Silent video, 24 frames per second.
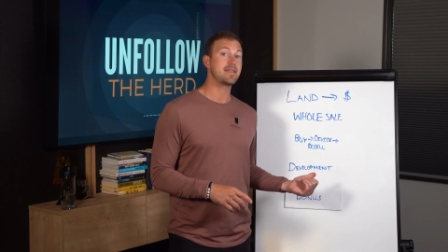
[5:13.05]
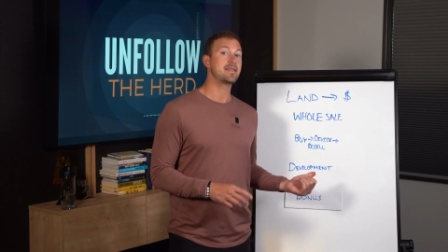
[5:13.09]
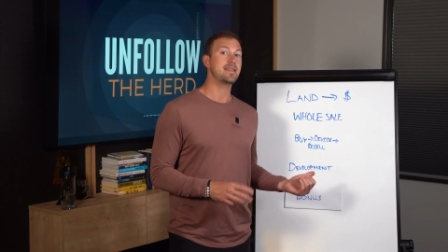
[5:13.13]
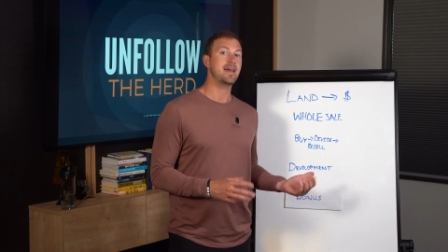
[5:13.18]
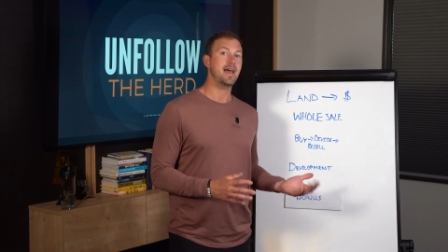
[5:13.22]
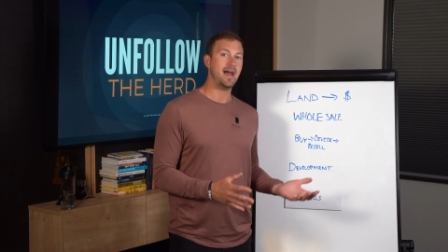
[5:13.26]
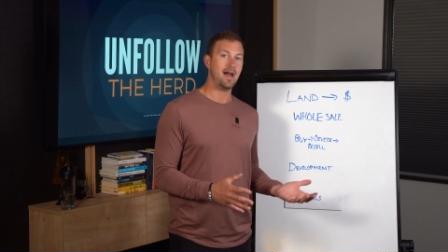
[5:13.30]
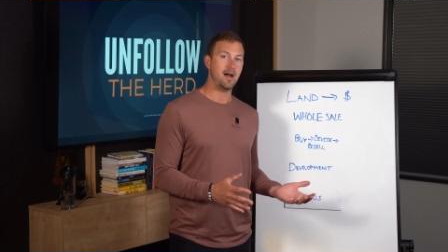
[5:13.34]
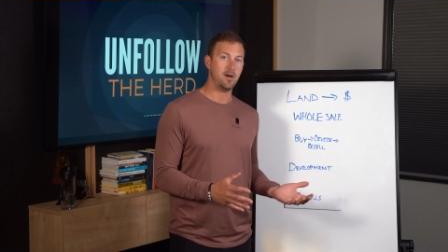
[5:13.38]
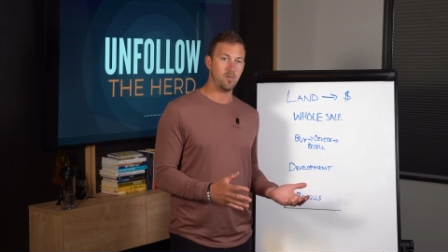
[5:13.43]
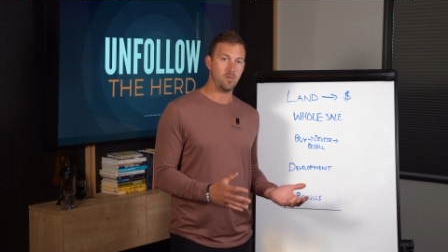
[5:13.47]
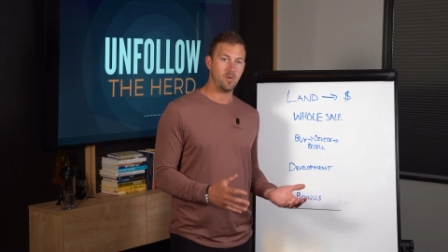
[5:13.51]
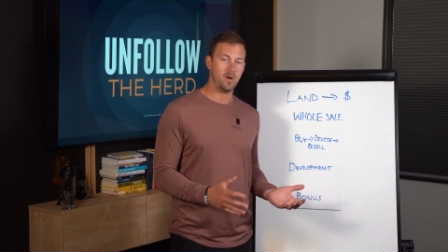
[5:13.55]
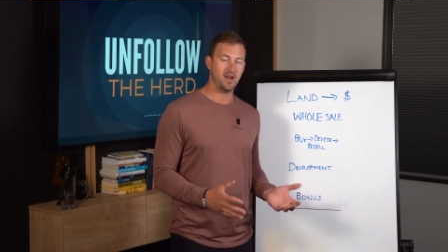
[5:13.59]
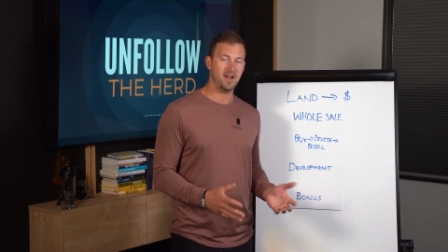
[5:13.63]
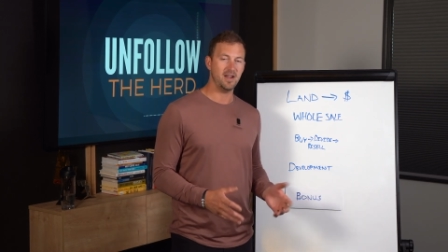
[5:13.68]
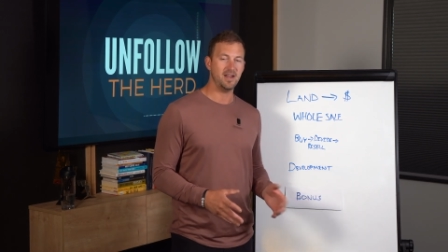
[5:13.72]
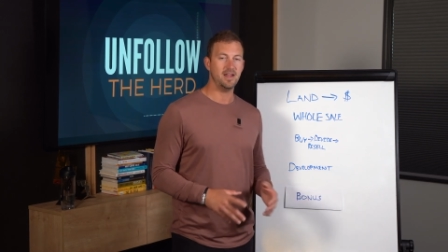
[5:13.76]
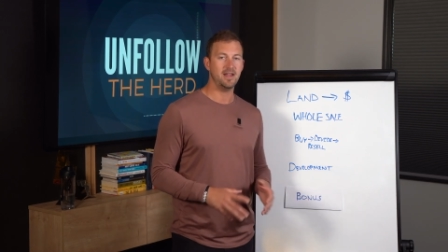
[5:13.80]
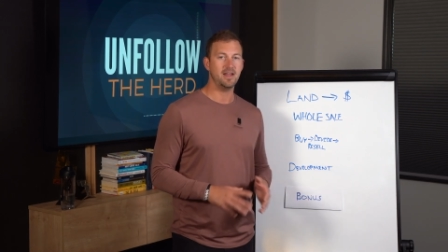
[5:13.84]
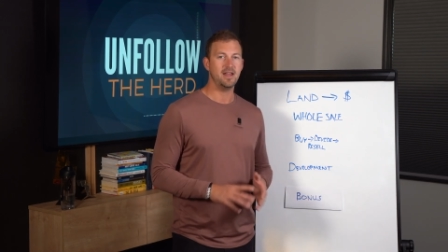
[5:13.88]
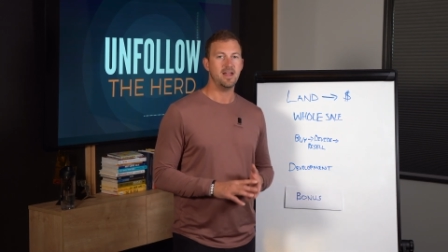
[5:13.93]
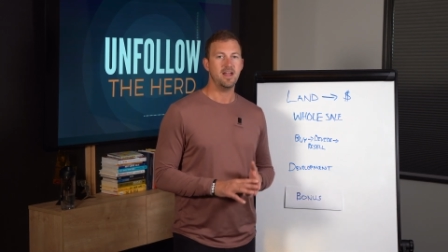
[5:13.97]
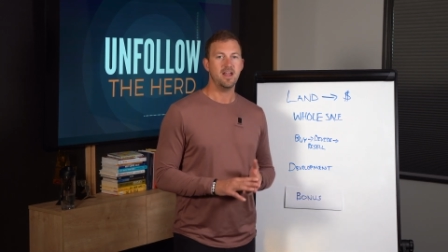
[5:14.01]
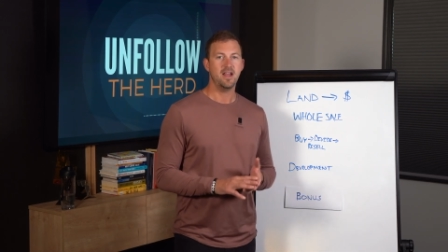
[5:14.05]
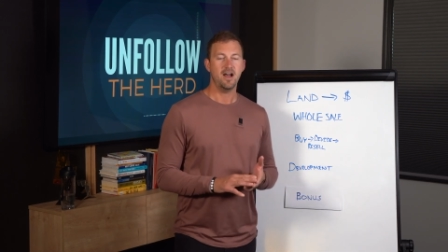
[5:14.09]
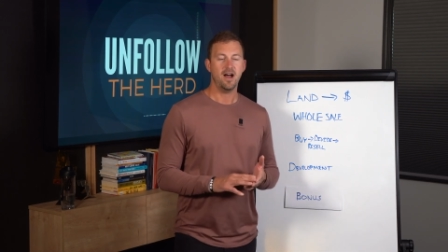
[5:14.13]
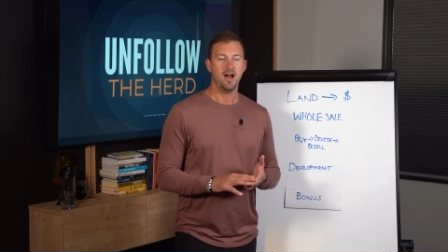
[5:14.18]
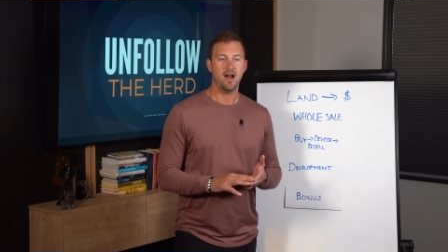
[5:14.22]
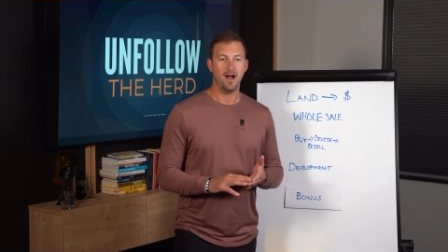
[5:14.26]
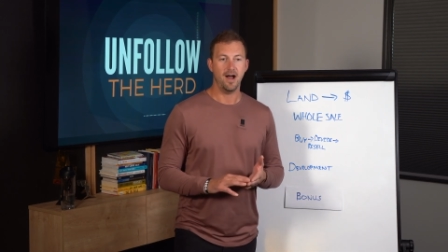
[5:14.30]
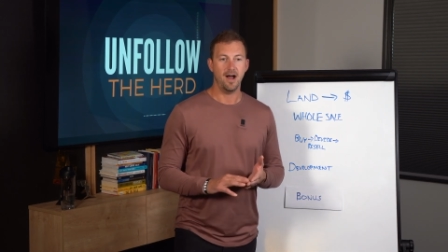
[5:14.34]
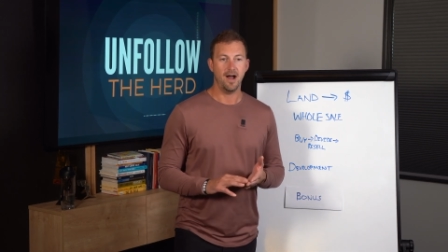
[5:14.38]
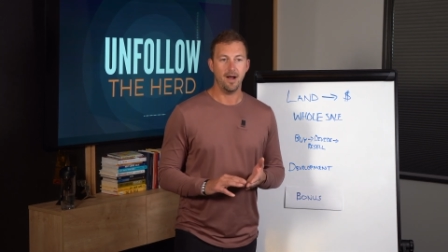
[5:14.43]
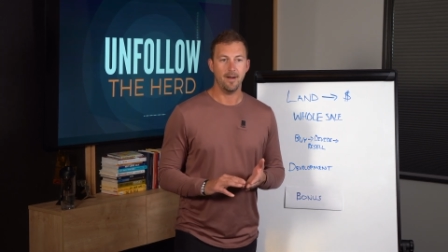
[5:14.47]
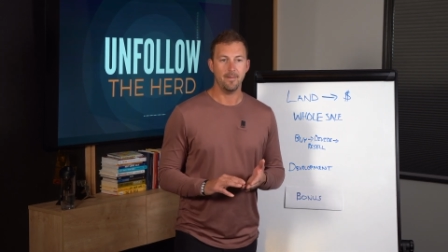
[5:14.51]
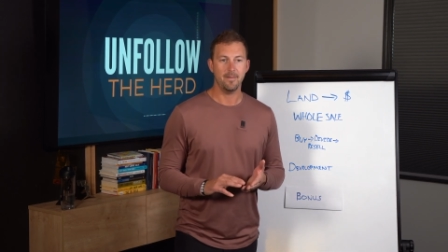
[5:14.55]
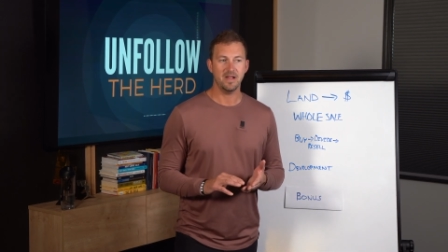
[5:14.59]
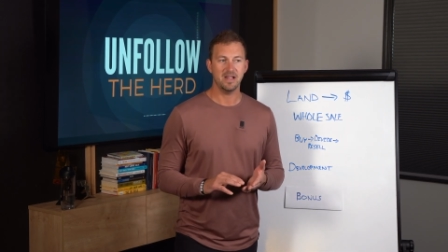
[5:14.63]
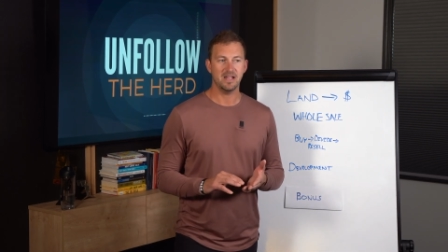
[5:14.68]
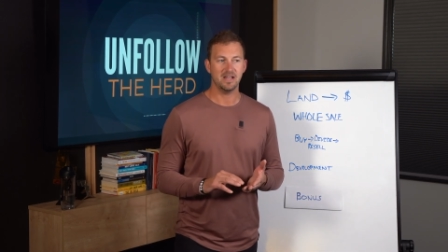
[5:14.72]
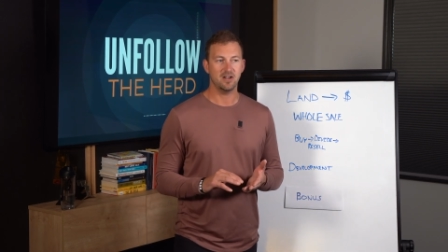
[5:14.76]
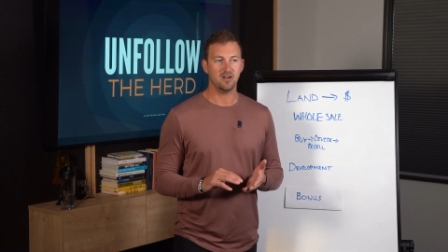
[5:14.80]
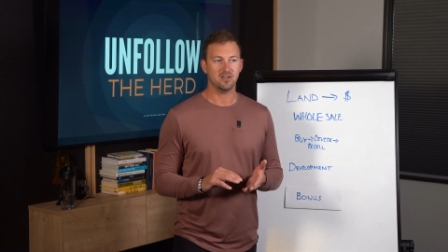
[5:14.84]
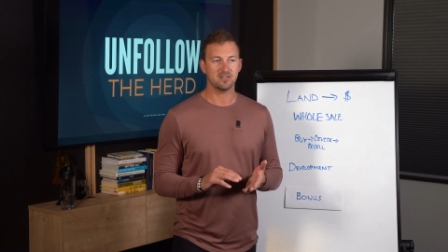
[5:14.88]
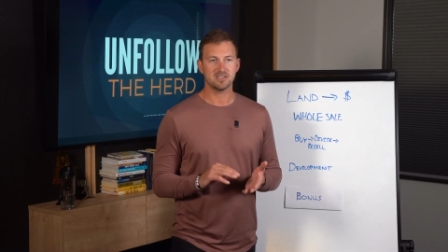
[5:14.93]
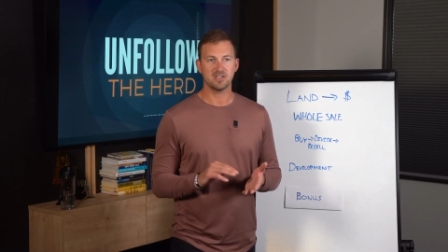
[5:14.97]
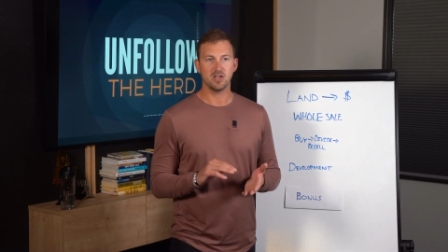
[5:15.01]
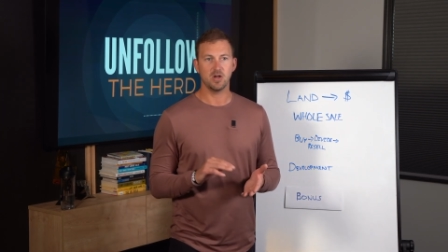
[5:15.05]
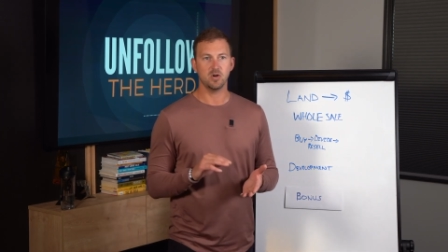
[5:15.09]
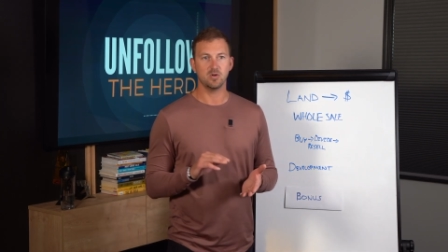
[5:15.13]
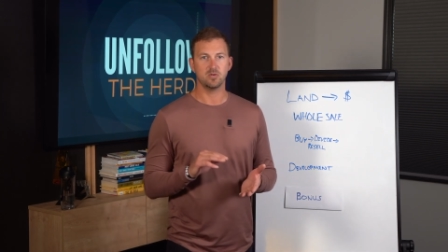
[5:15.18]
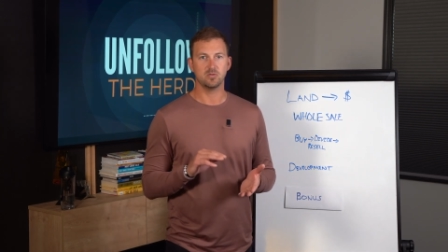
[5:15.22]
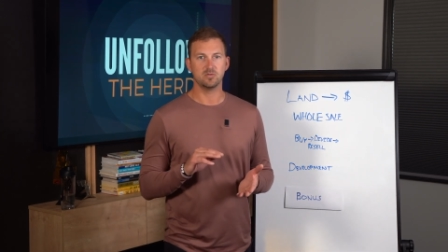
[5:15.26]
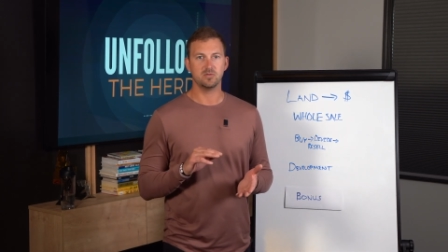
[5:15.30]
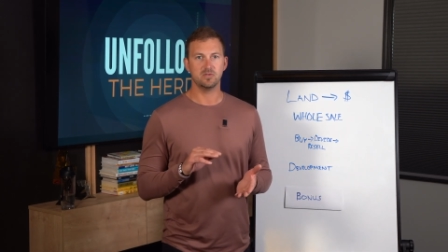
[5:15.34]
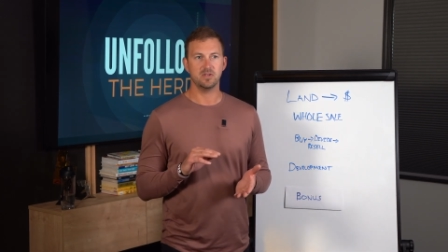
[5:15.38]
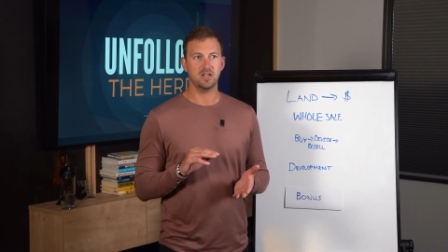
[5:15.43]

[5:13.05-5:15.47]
that way. And also,